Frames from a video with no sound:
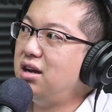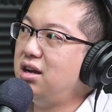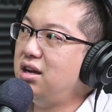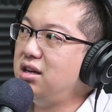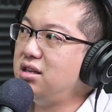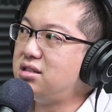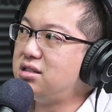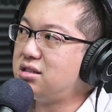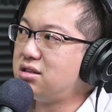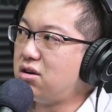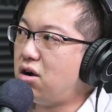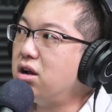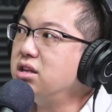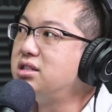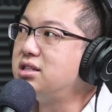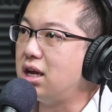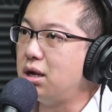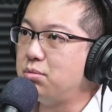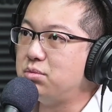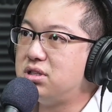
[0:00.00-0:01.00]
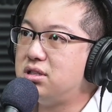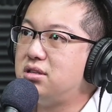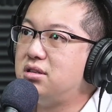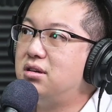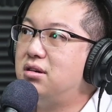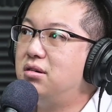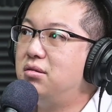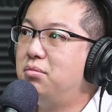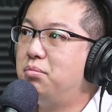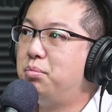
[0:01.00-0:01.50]
It's concepts,
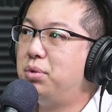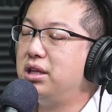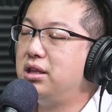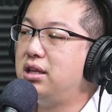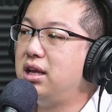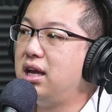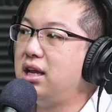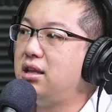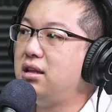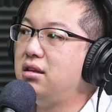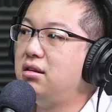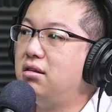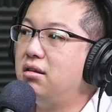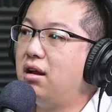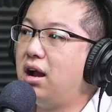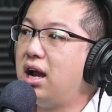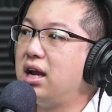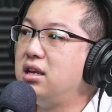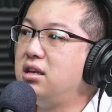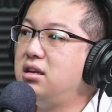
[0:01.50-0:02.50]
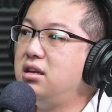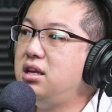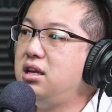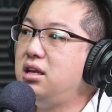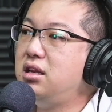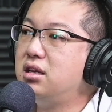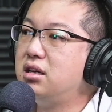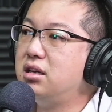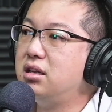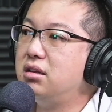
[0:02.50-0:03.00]
but then I
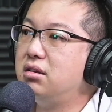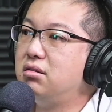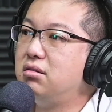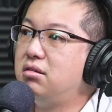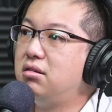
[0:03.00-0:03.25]
needed